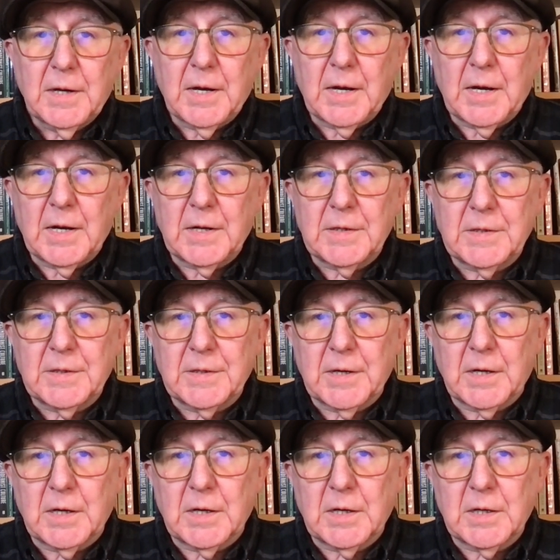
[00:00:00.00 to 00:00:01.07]
And
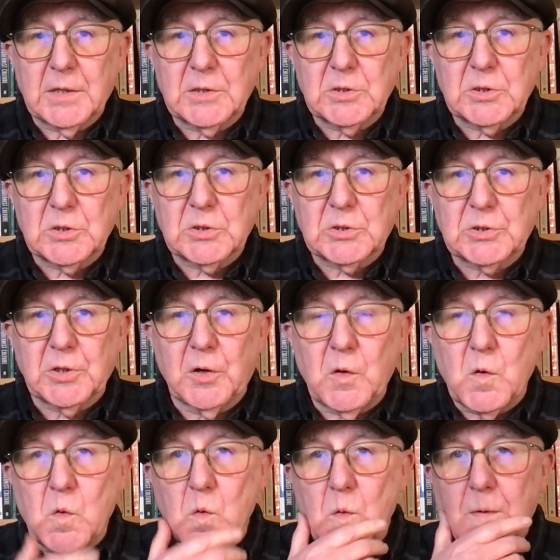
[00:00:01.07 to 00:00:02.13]

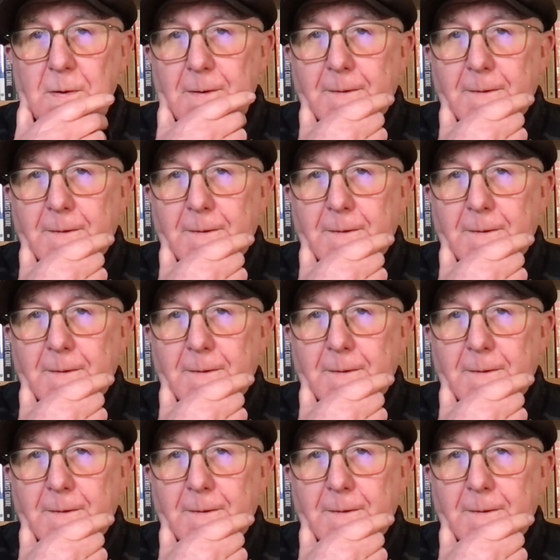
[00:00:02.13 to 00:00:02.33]
so